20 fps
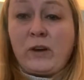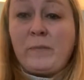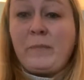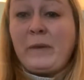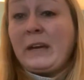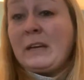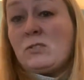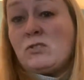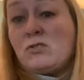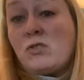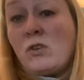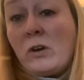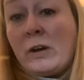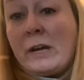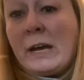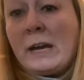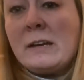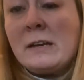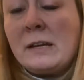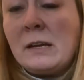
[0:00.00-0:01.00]
and make a
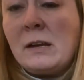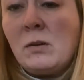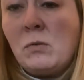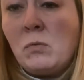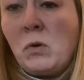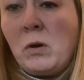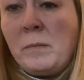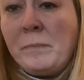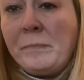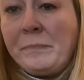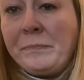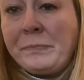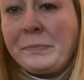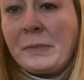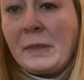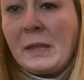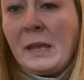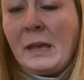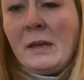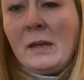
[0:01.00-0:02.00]
triangular one.
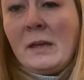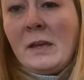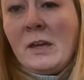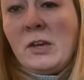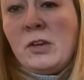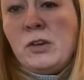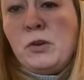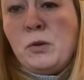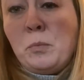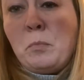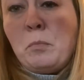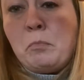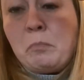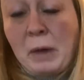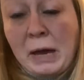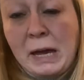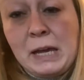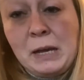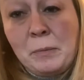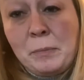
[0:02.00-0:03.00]
You
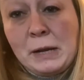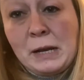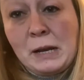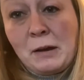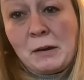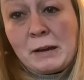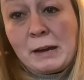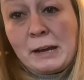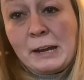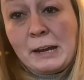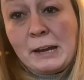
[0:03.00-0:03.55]
may be lucky